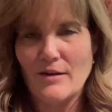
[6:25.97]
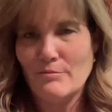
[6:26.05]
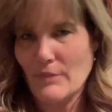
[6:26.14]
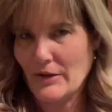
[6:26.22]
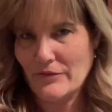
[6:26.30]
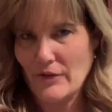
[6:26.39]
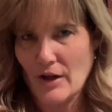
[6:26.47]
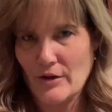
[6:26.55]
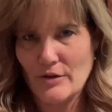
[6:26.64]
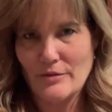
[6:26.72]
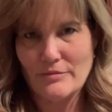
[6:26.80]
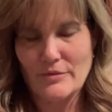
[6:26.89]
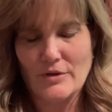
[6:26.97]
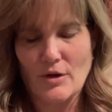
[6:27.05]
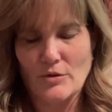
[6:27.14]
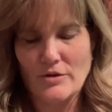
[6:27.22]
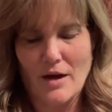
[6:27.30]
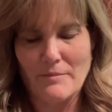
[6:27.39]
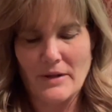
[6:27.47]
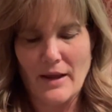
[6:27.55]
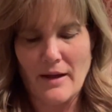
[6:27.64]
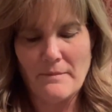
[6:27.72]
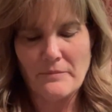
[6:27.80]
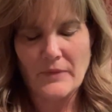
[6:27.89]
My father taught me
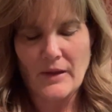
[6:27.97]
that.